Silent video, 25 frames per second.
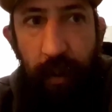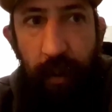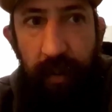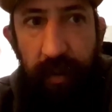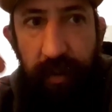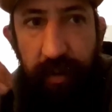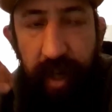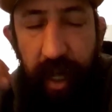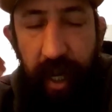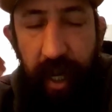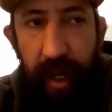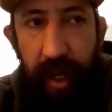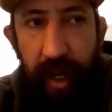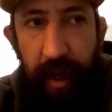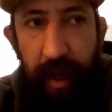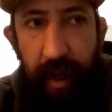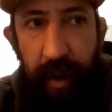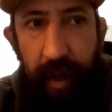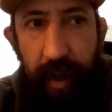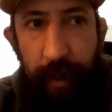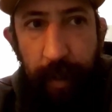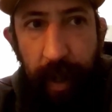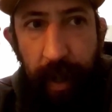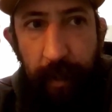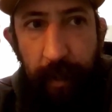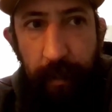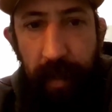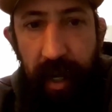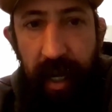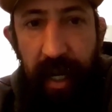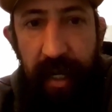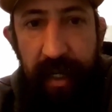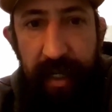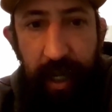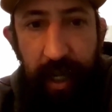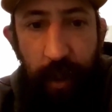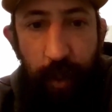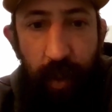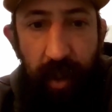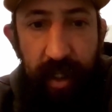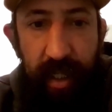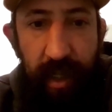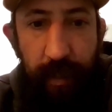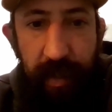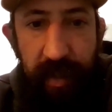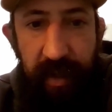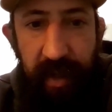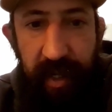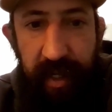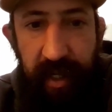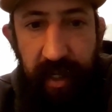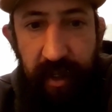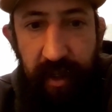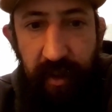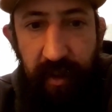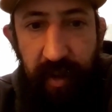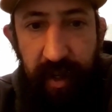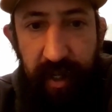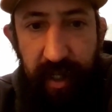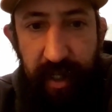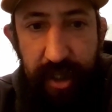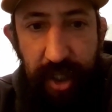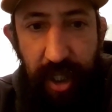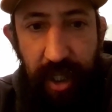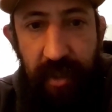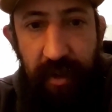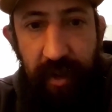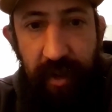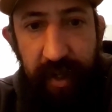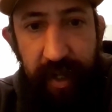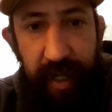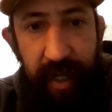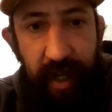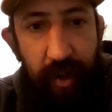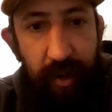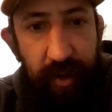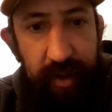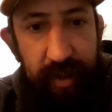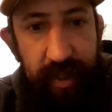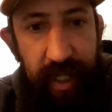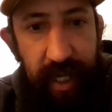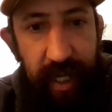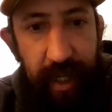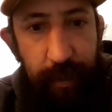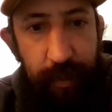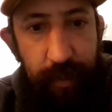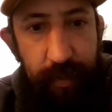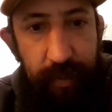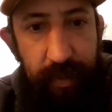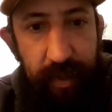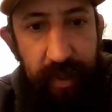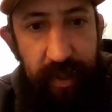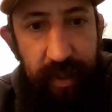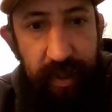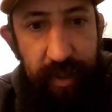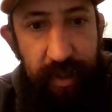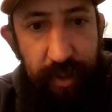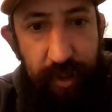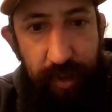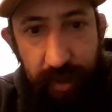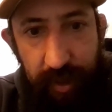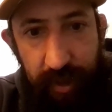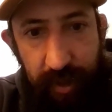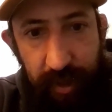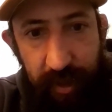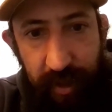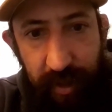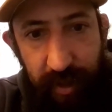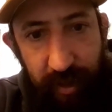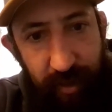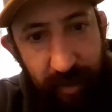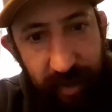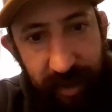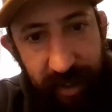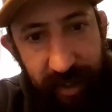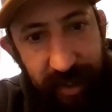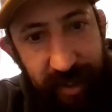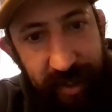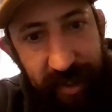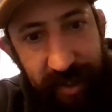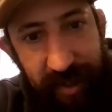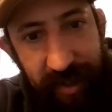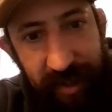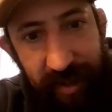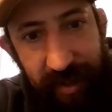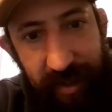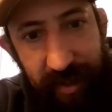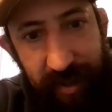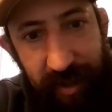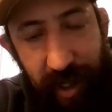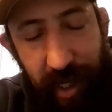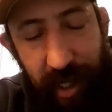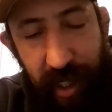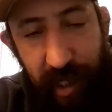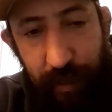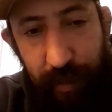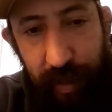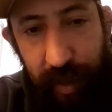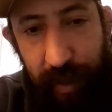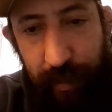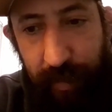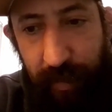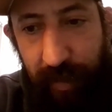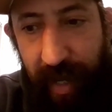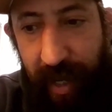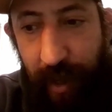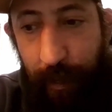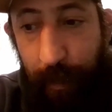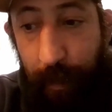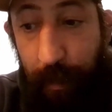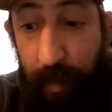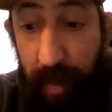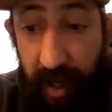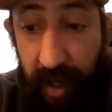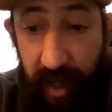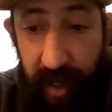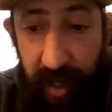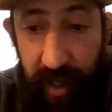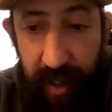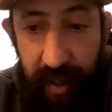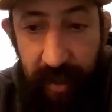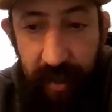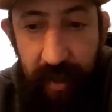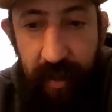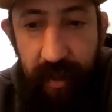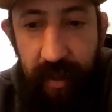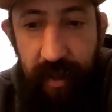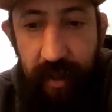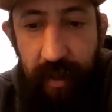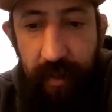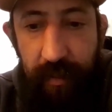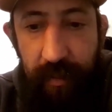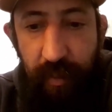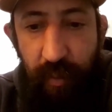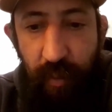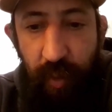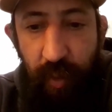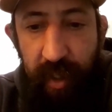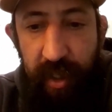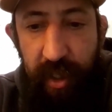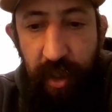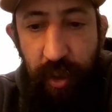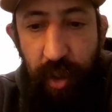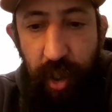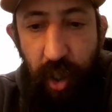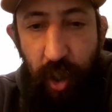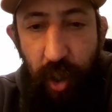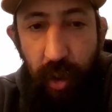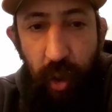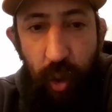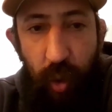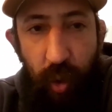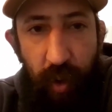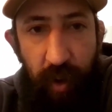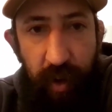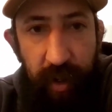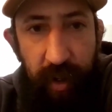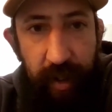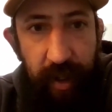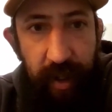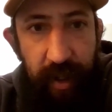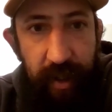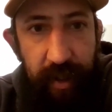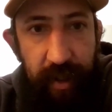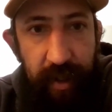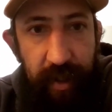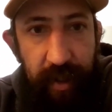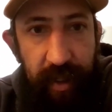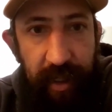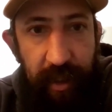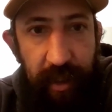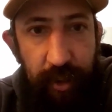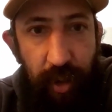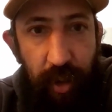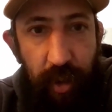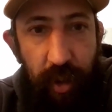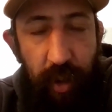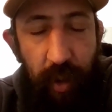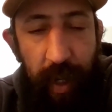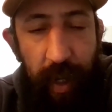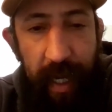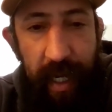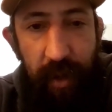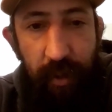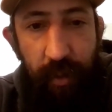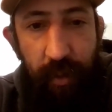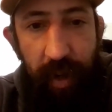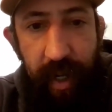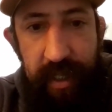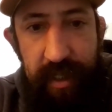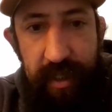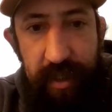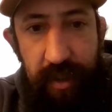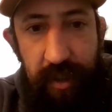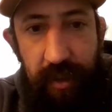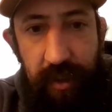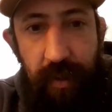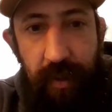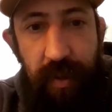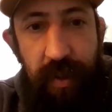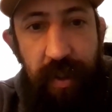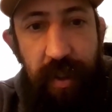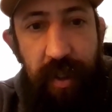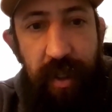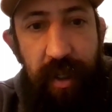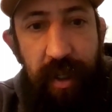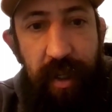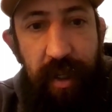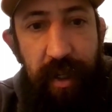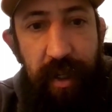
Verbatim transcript: I was I, in my mind, I wanted to be like you know like Chuck Liddell type Dude, yeah. you know, like yeah. knocking people out. But when you go to Oregon and you don't know how to wrestle,